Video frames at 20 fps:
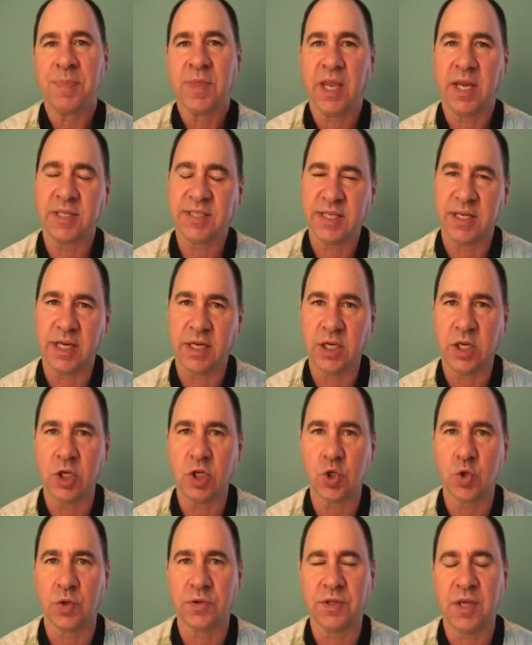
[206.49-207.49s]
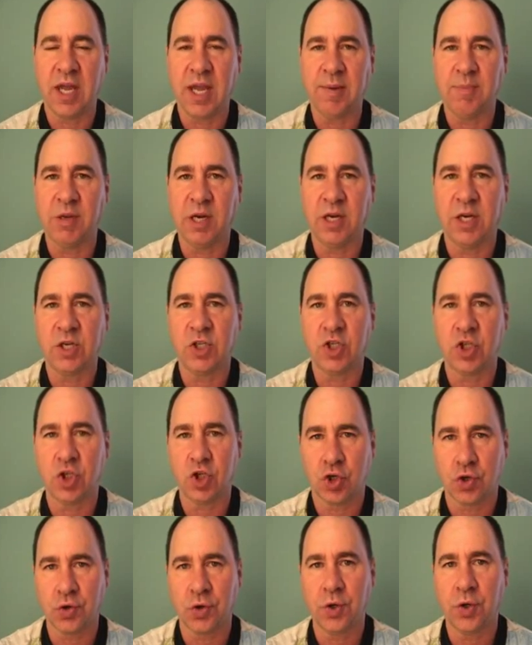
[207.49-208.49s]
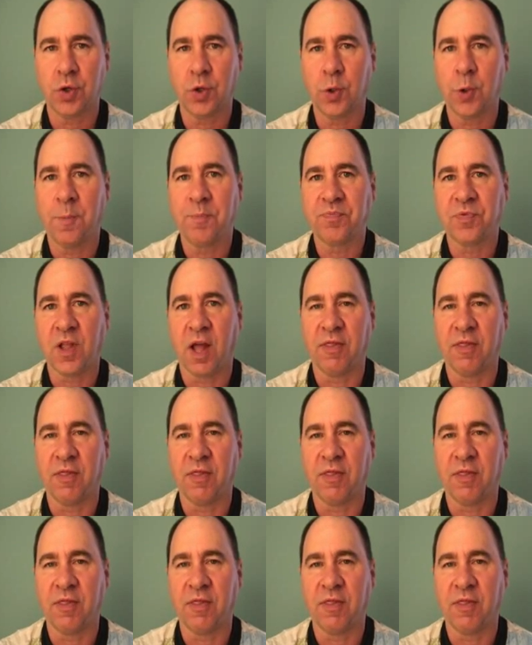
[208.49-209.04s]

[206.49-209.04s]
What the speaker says: It's an unusual thing, but it is true